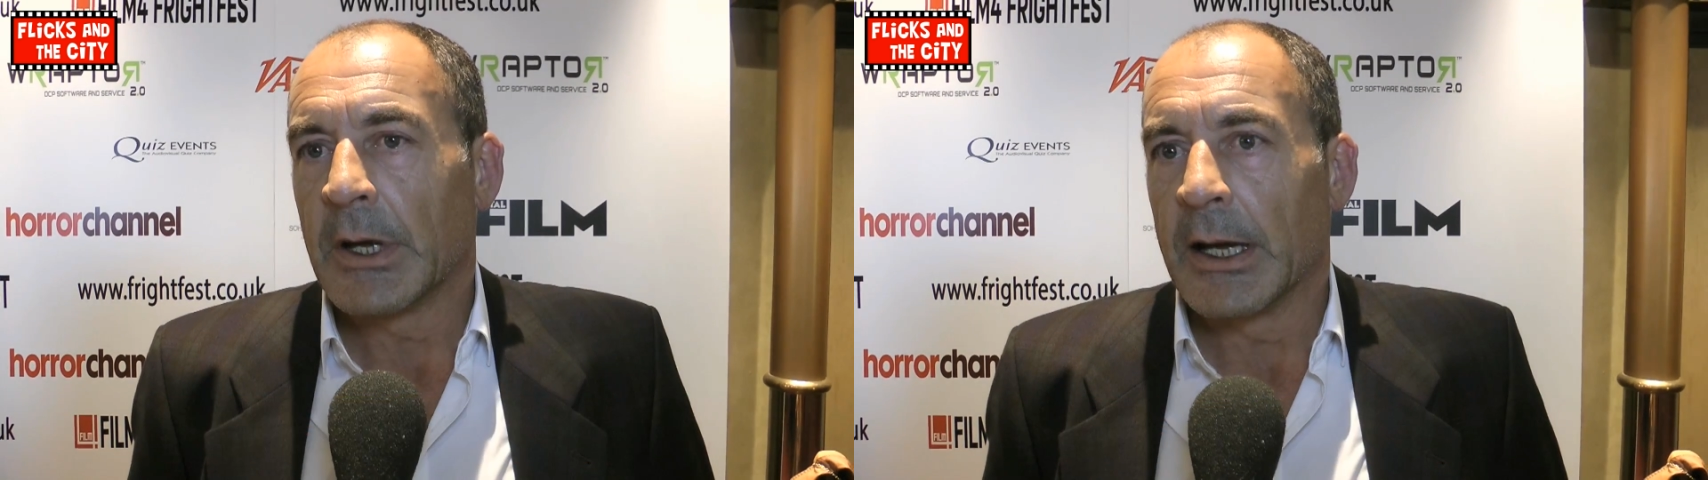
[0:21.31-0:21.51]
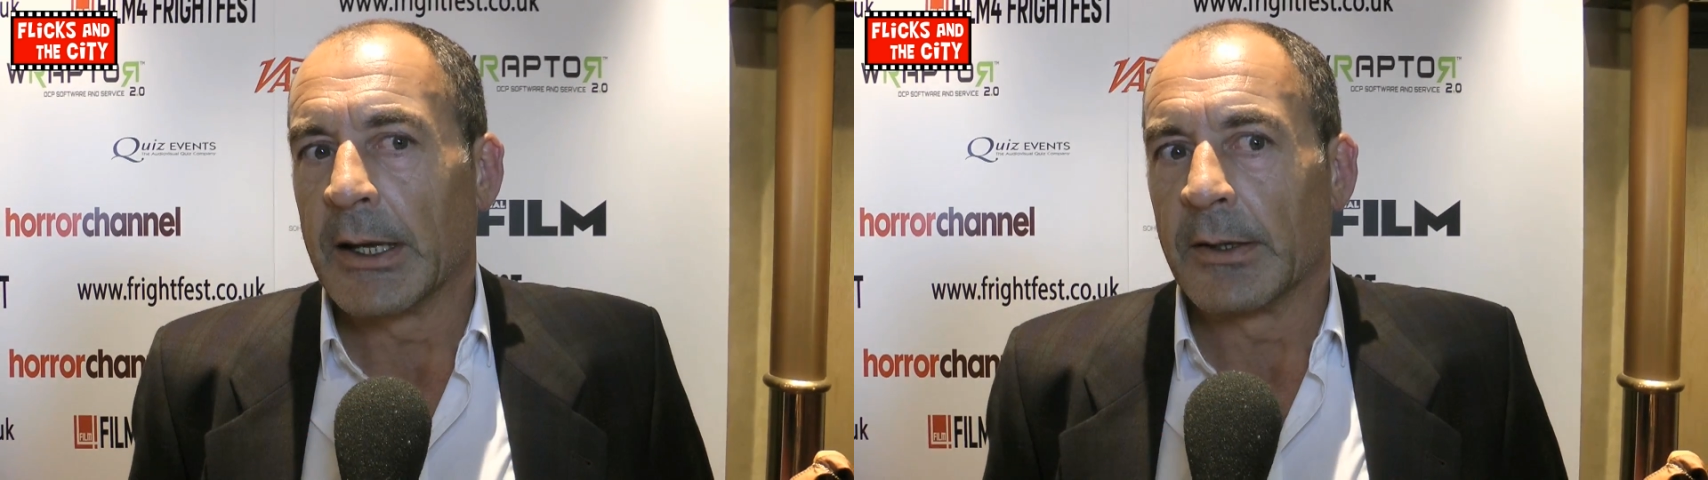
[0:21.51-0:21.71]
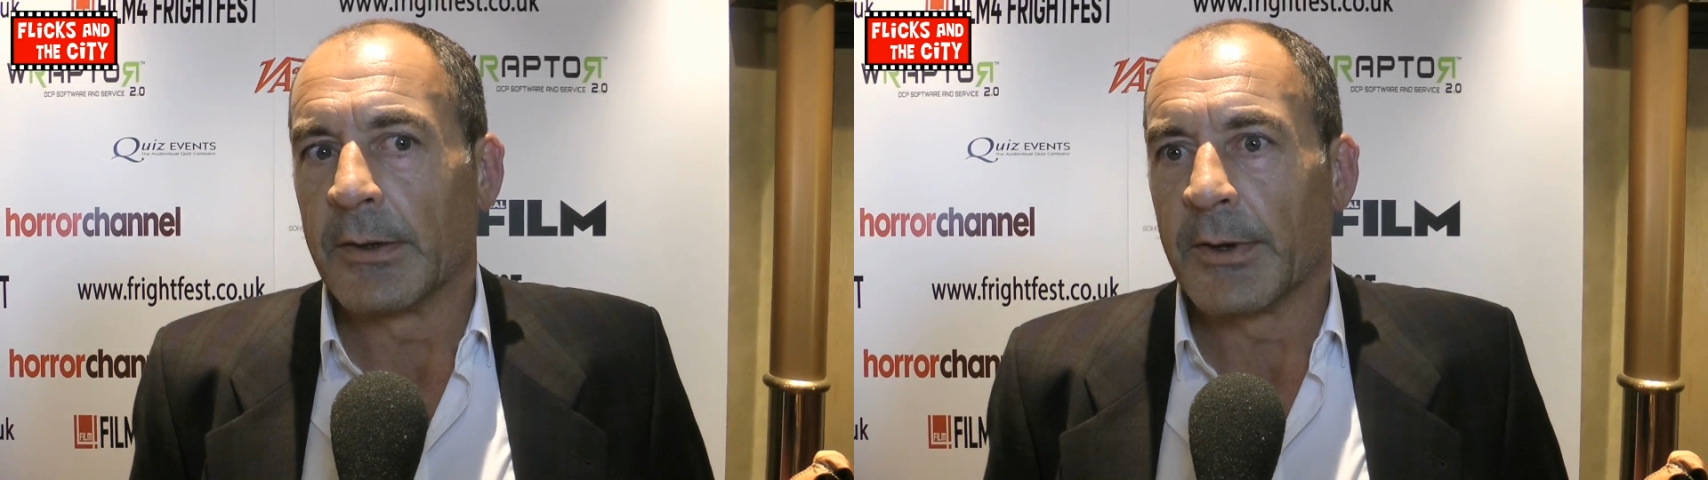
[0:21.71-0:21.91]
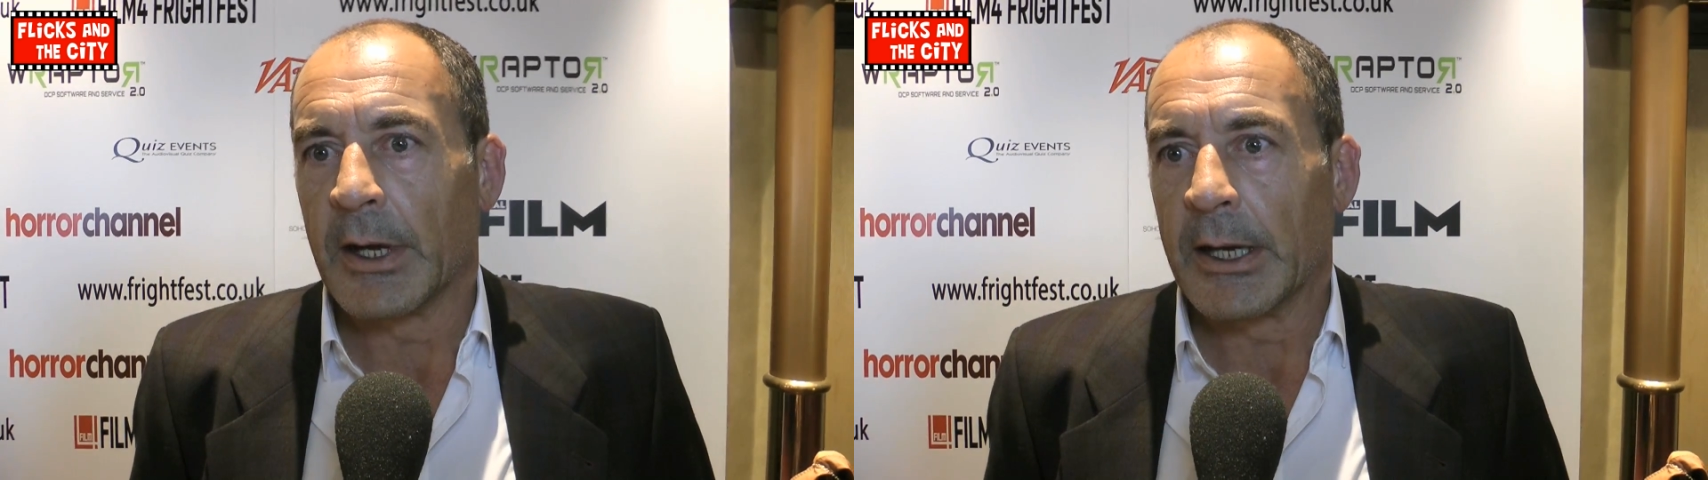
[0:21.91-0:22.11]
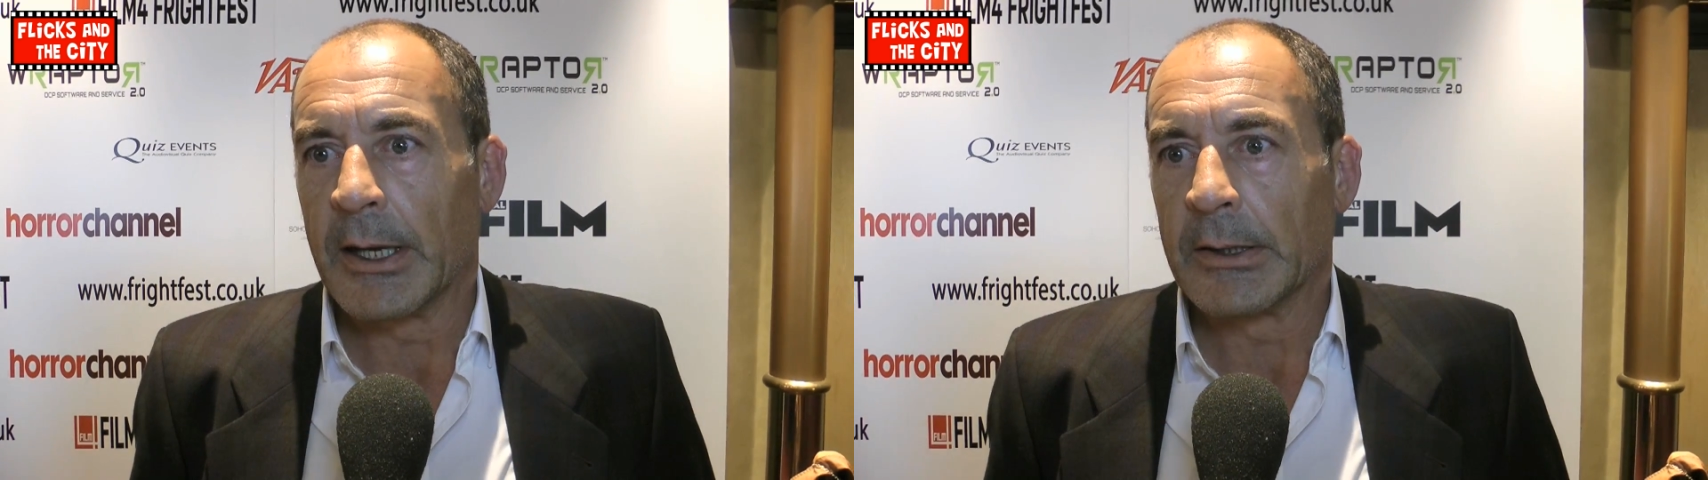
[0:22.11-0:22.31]
and
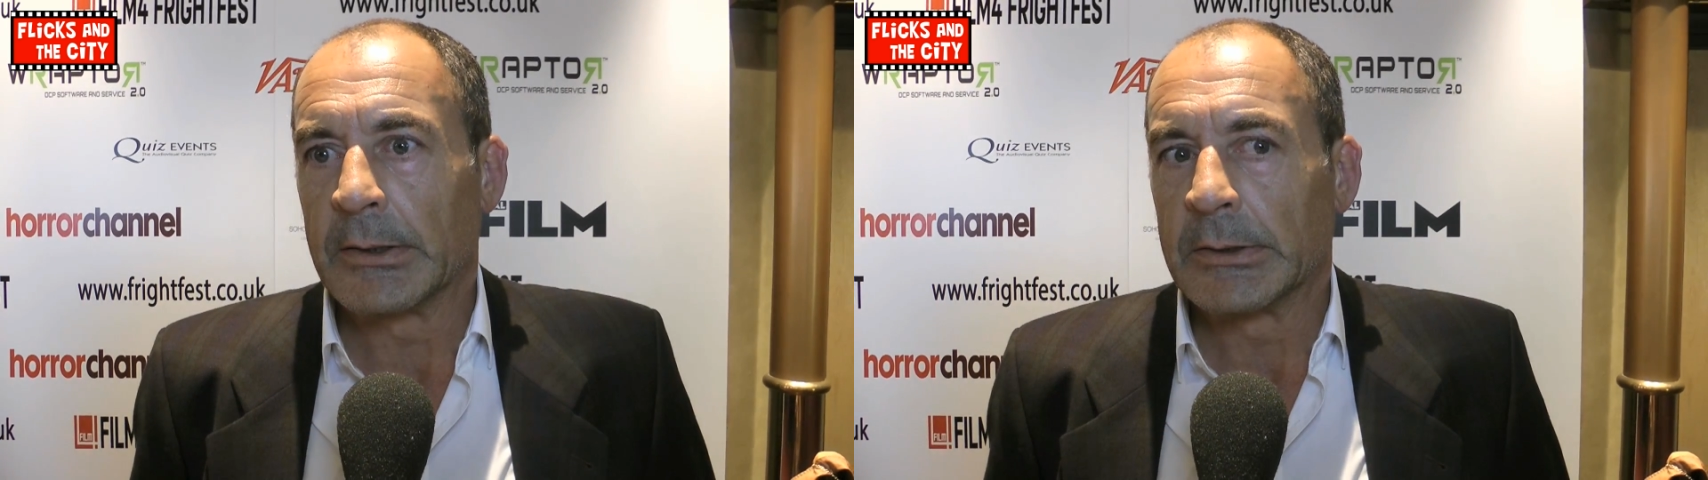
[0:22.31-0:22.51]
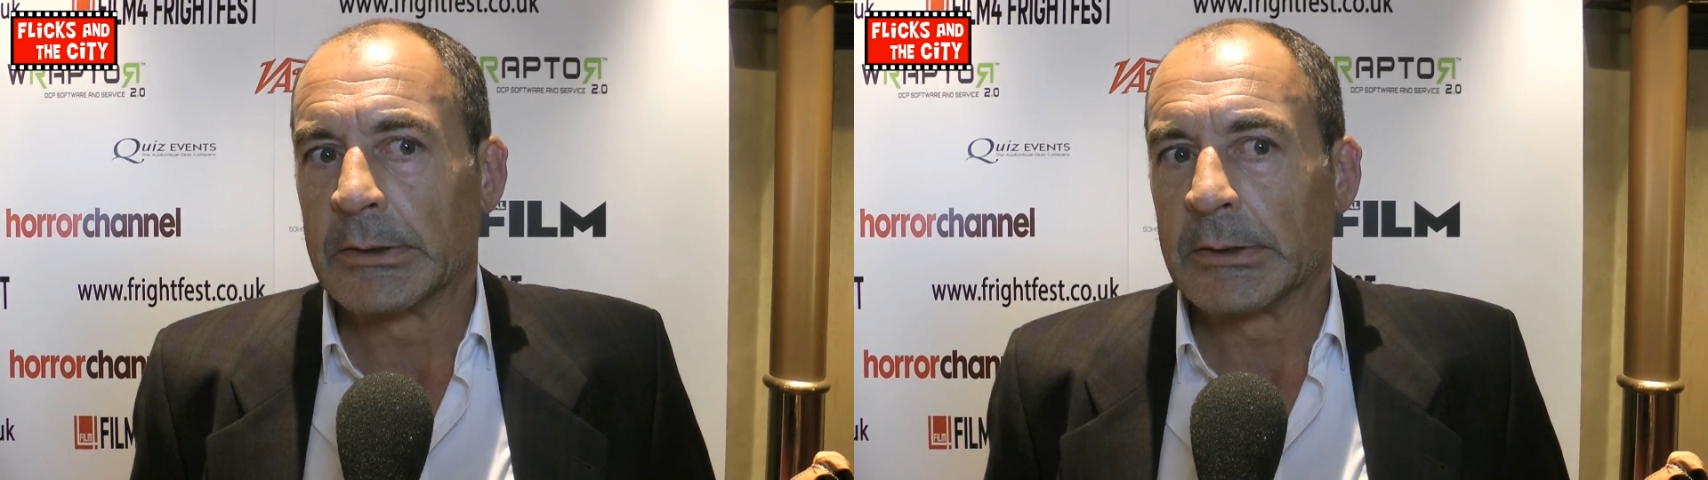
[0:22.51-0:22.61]
uh,